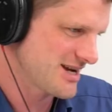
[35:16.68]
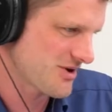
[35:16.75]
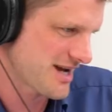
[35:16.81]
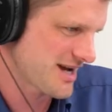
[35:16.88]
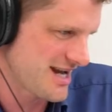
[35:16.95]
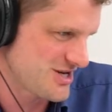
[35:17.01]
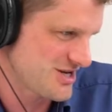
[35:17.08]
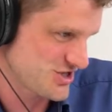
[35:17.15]

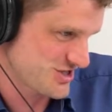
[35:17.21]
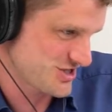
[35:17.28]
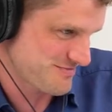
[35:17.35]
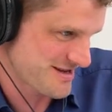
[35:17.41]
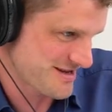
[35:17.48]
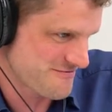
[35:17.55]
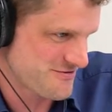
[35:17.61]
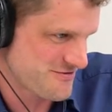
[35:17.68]
okay, just
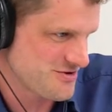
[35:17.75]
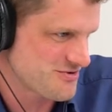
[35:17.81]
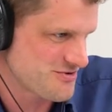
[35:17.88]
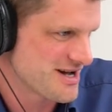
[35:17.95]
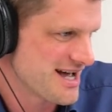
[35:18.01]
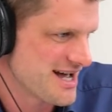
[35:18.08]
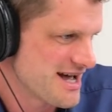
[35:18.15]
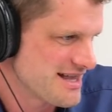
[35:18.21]
by the view,
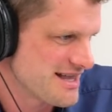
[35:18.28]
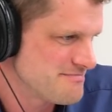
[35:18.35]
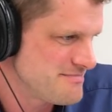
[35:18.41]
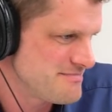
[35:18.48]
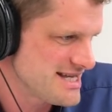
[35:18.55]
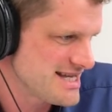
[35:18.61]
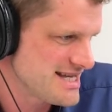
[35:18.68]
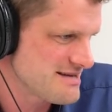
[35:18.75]

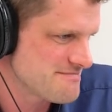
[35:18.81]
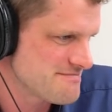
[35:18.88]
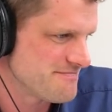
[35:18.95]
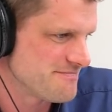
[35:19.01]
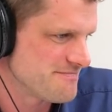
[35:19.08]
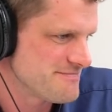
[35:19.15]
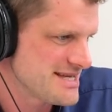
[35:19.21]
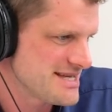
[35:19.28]
beep,
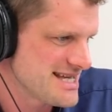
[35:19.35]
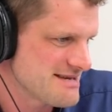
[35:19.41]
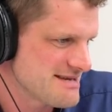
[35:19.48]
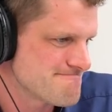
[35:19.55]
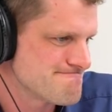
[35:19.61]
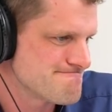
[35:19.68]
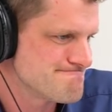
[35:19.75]
beep,